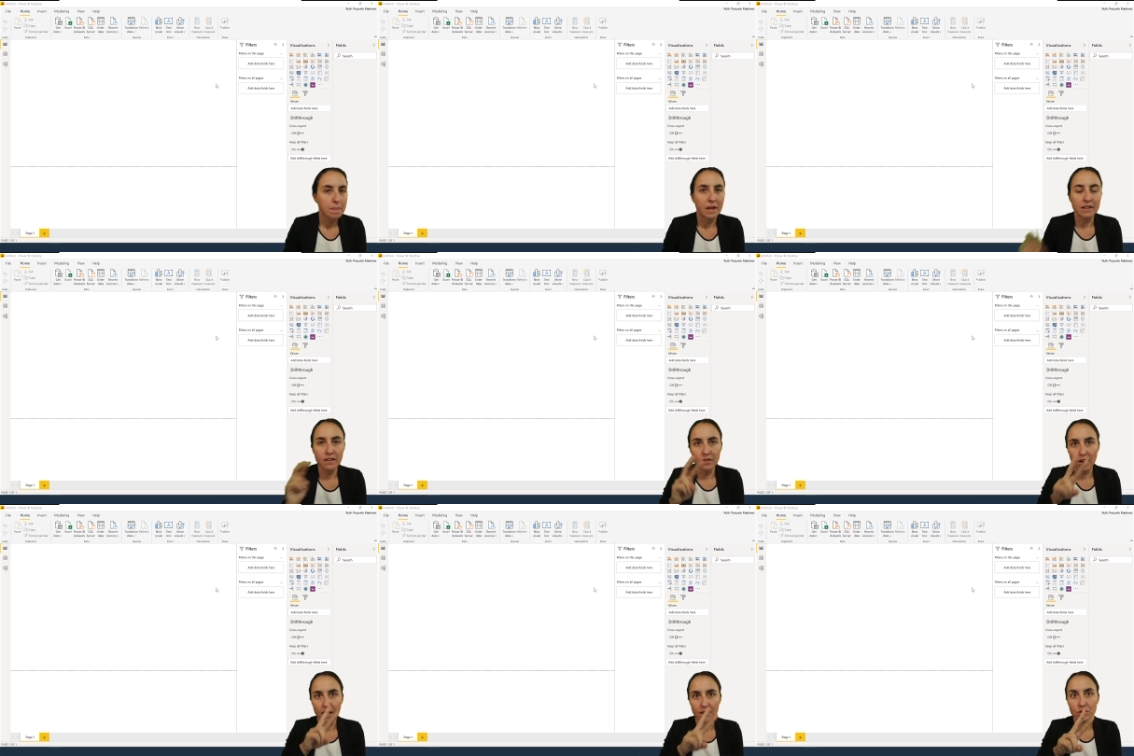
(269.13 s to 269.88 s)
and then
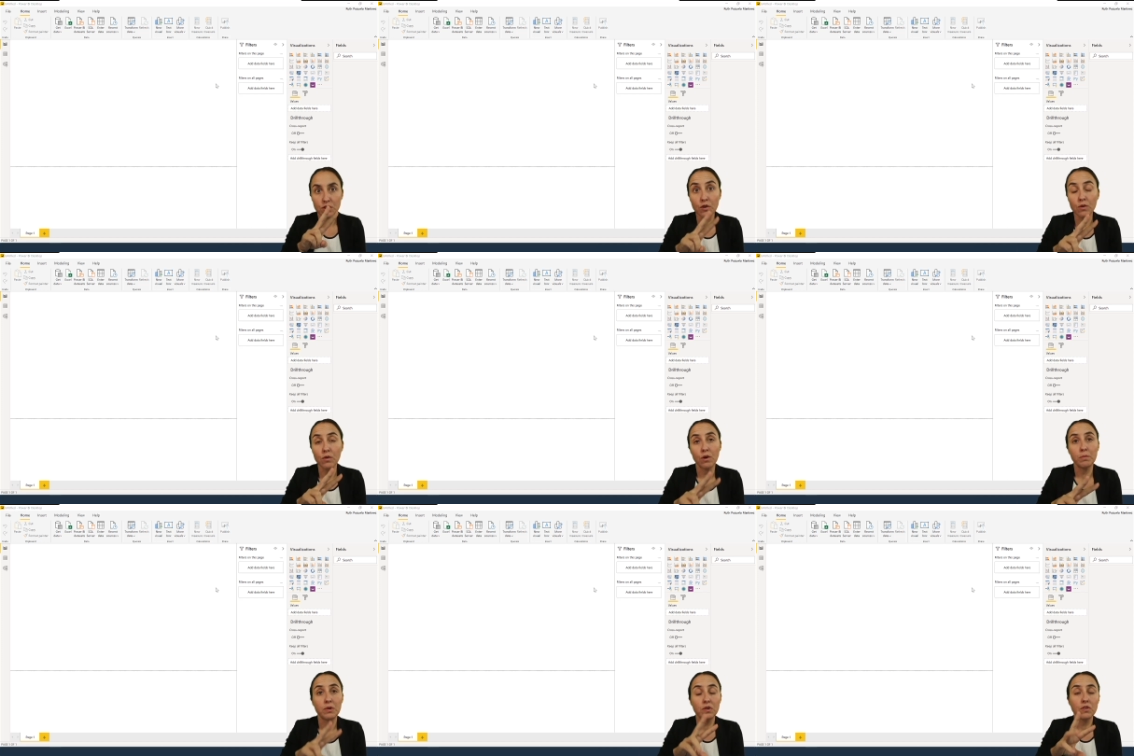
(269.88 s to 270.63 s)
you have two
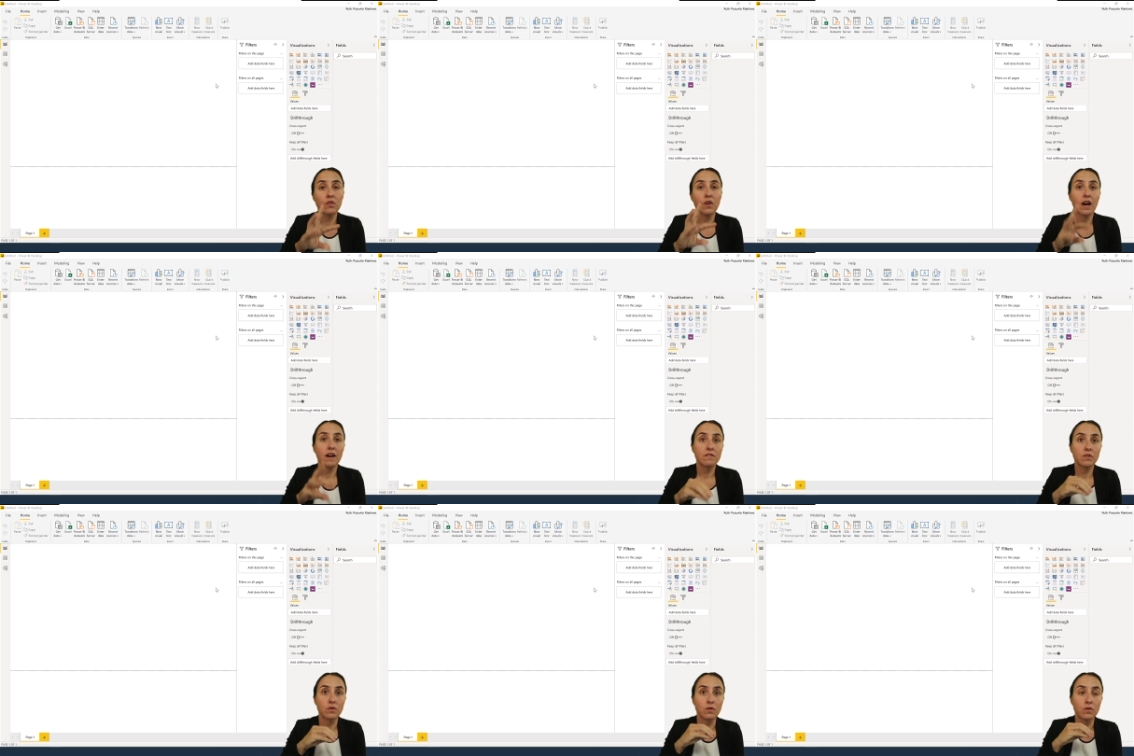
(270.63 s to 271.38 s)
options. You
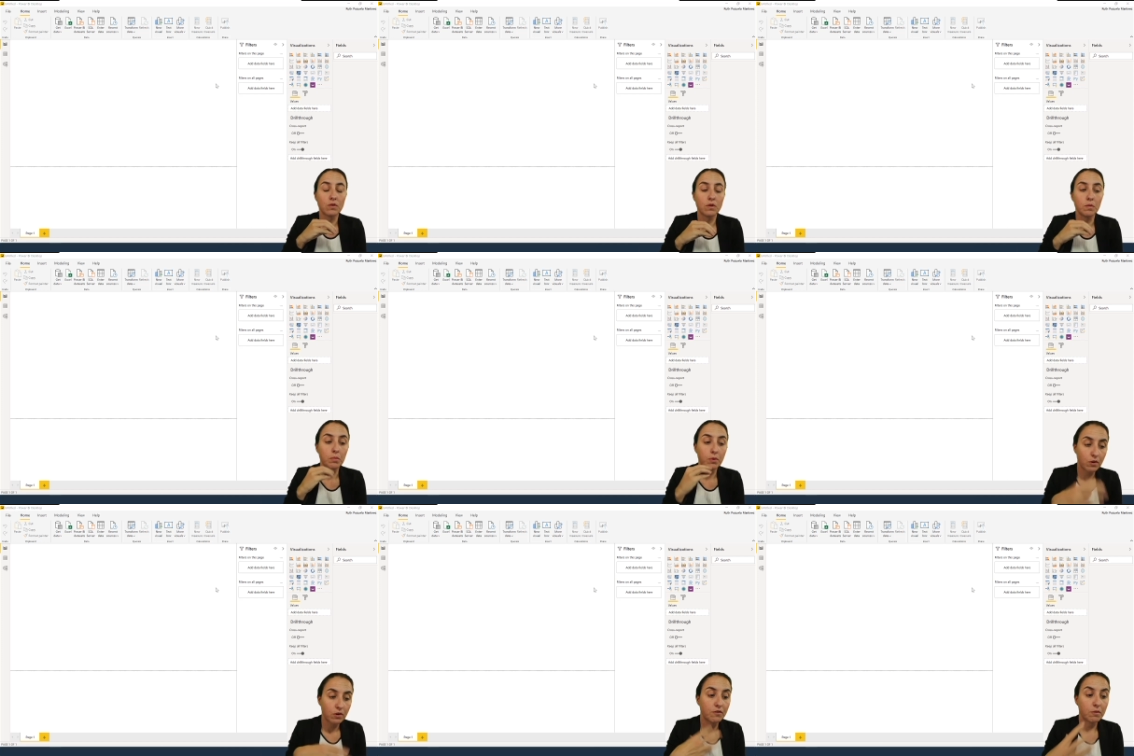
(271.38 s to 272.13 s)
have to
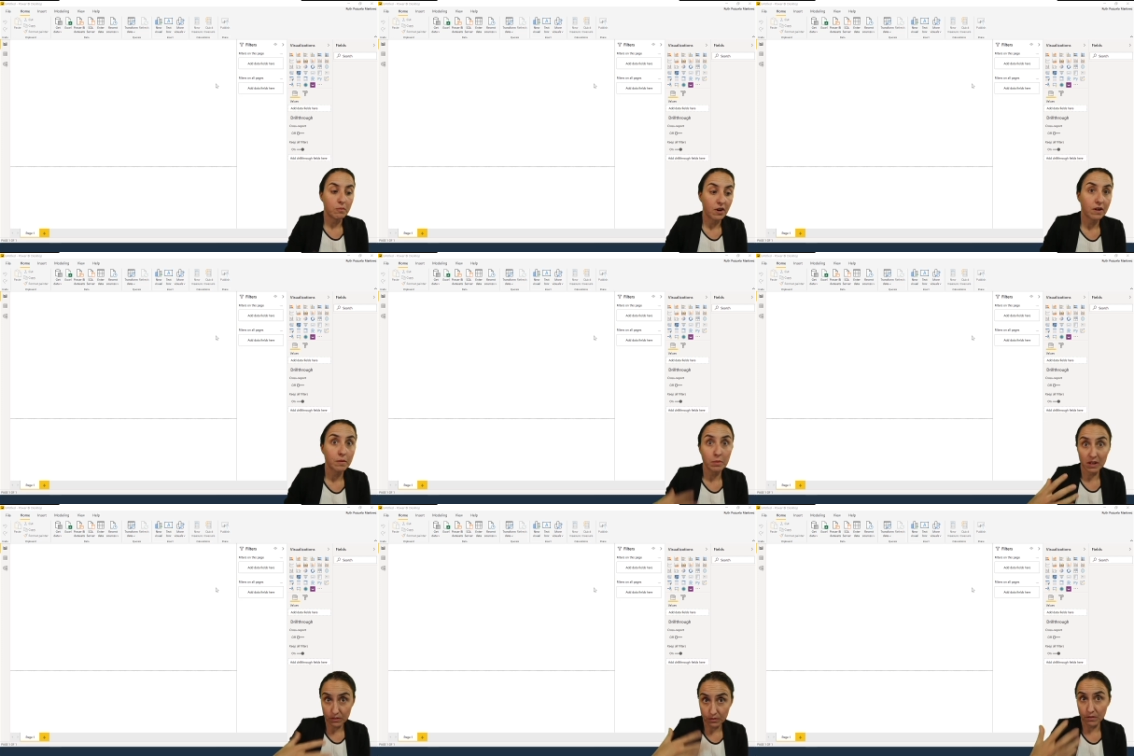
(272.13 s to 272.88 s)
import from
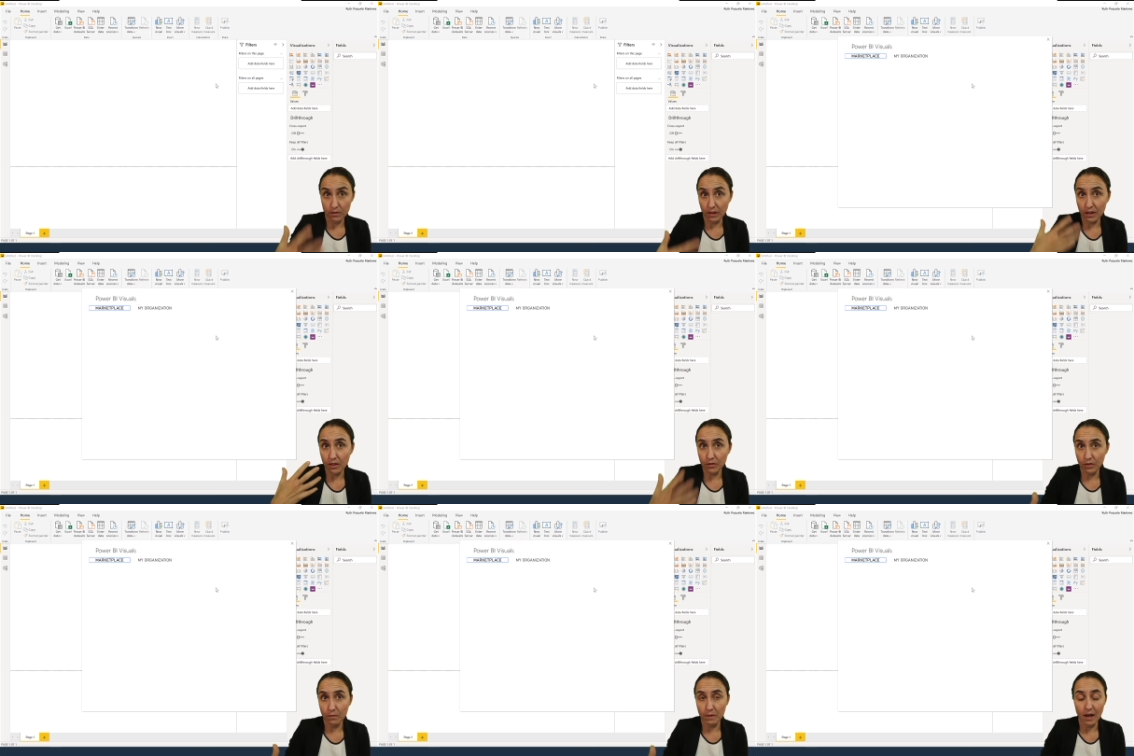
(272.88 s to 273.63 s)
Marketplace for real,
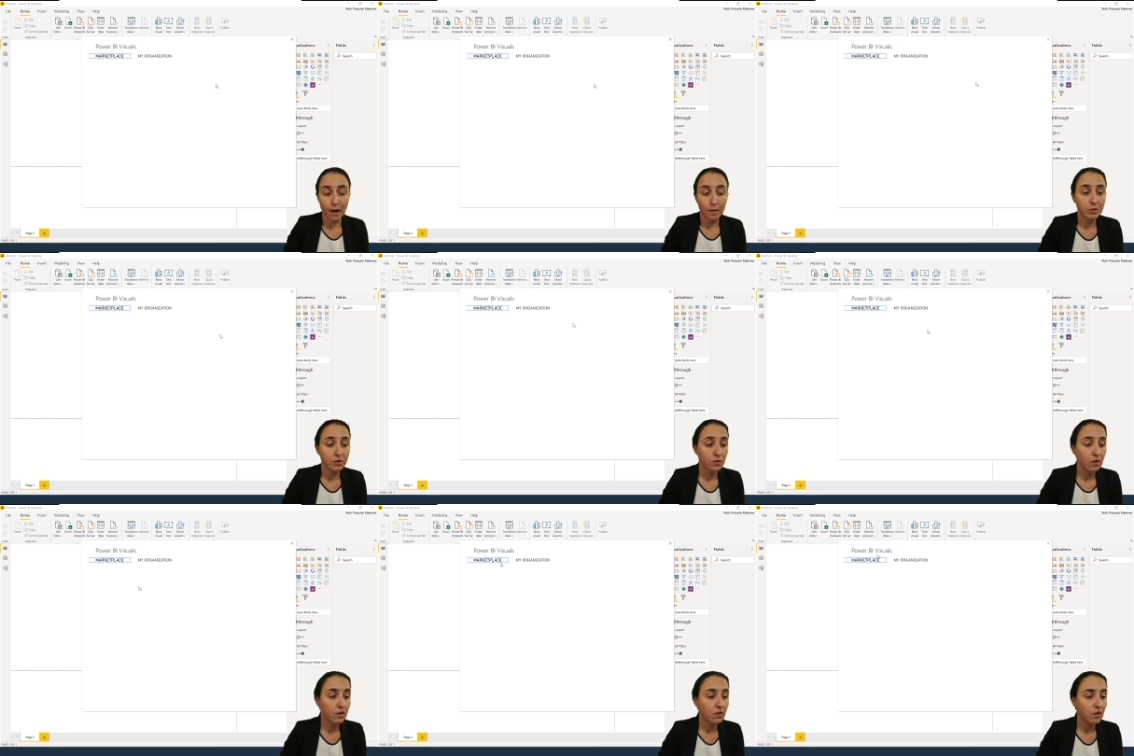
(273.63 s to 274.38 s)
from the app
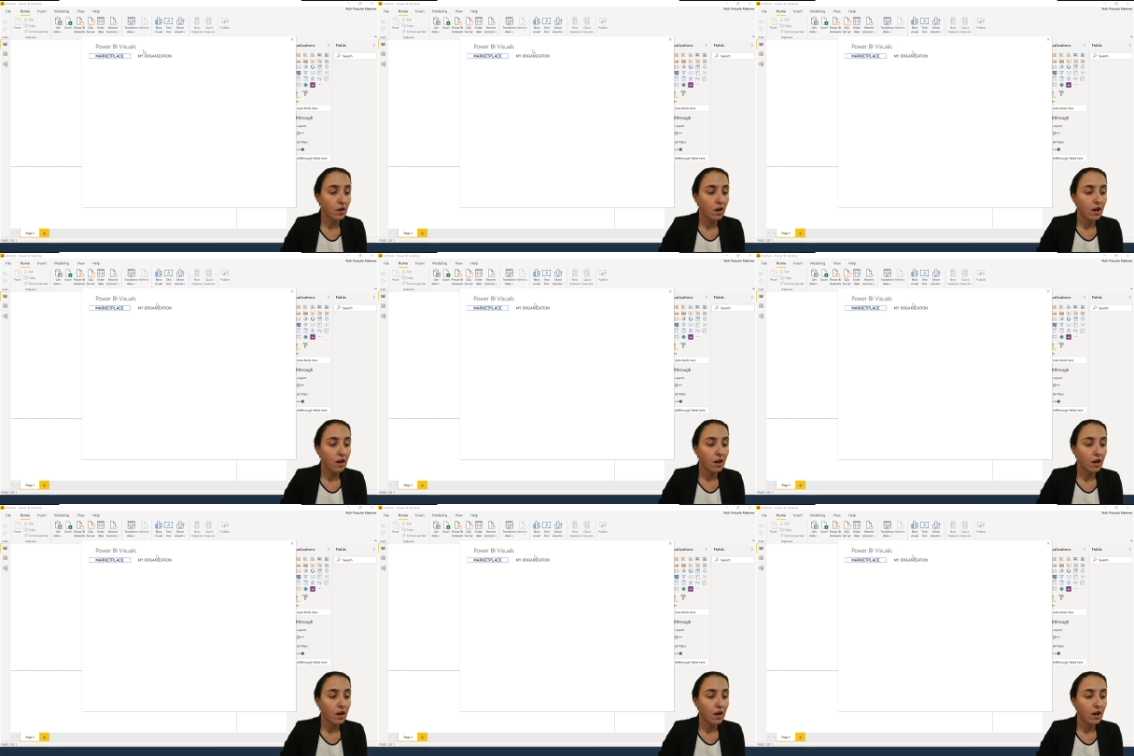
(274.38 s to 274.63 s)
source,